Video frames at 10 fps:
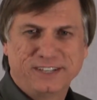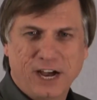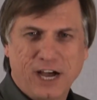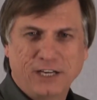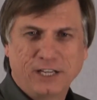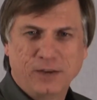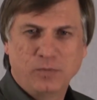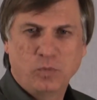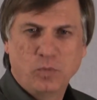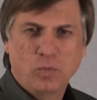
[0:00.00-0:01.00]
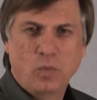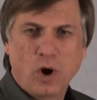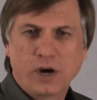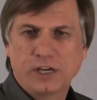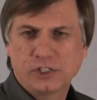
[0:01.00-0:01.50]
God can
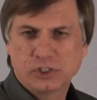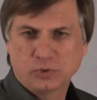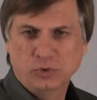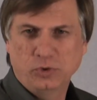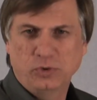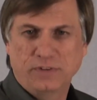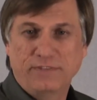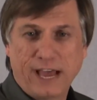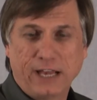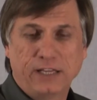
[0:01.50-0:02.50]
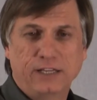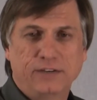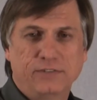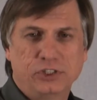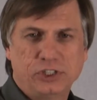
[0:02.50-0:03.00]
walk us through the valley
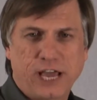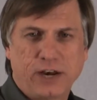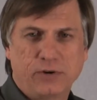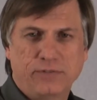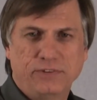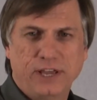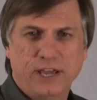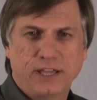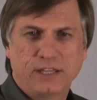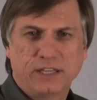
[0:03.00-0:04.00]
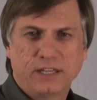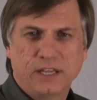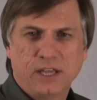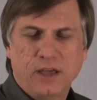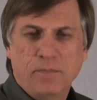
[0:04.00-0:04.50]
of the shadow of death,
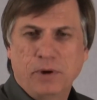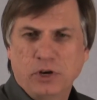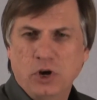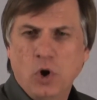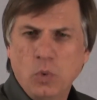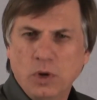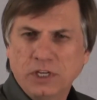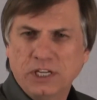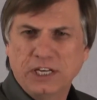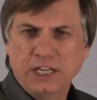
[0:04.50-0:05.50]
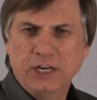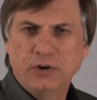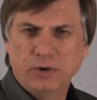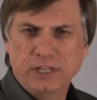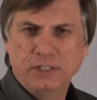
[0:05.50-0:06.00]
but no one can
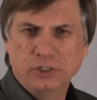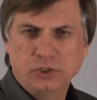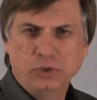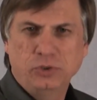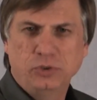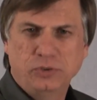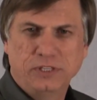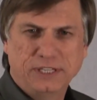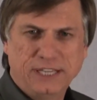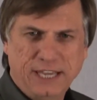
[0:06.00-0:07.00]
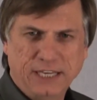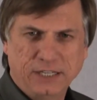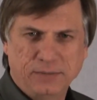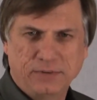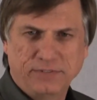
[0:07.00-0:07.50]
enter into the
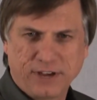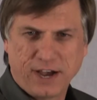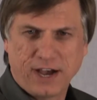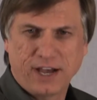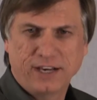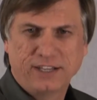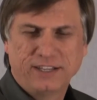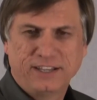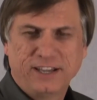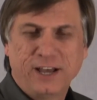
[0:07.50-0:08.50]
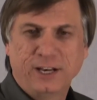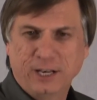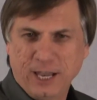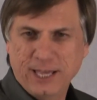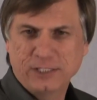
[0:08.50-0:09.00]
kingdom God
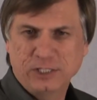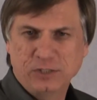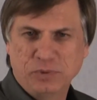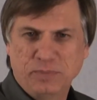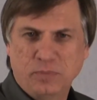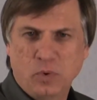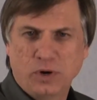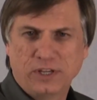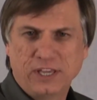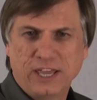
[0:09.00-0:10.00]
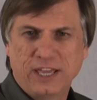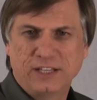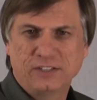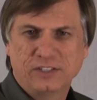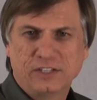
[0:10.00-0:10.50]
unless he's been born
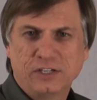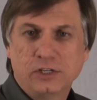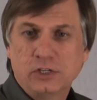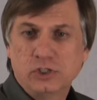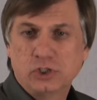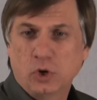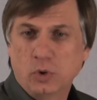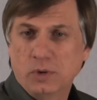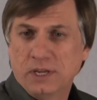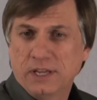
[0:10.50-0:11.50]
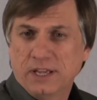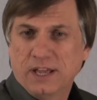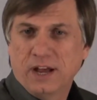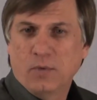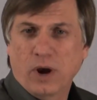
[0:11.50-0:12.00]
again. So,
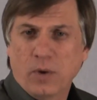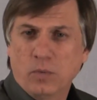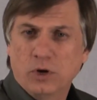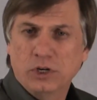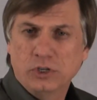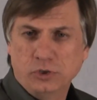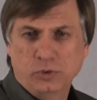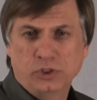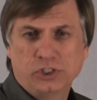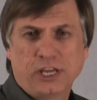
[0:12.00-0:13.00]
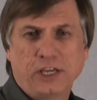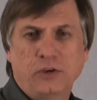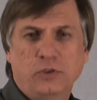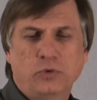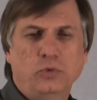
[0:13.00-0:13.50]
what I want to do is
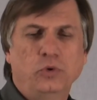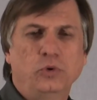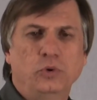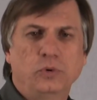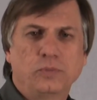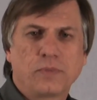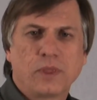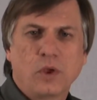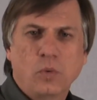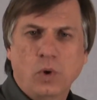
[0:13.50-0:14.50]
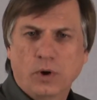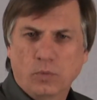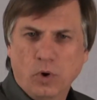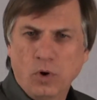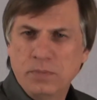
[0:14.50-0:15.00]
take you through what
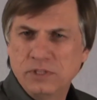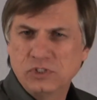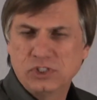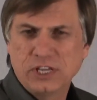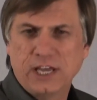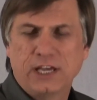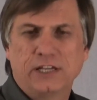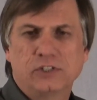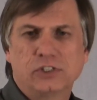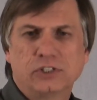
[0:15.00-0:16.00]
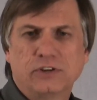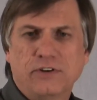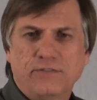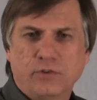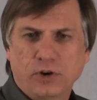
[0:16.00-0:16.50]
Romans says
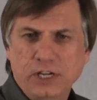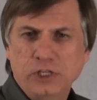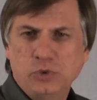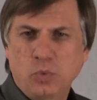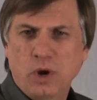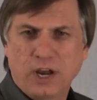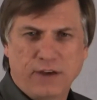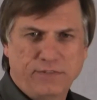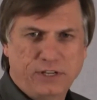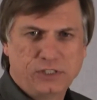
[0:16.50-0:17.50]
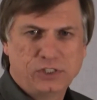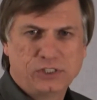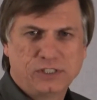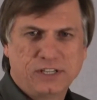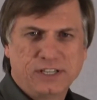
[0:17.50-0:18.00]
for each one of
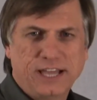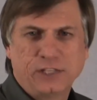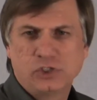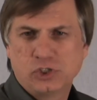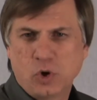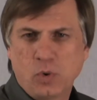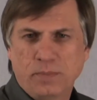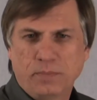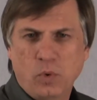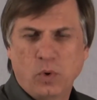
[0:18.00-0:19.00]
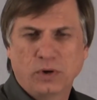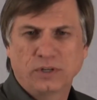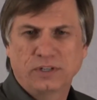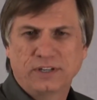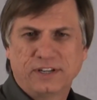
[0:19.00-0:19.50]
us that's so
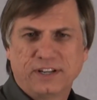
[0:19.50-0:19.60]
important.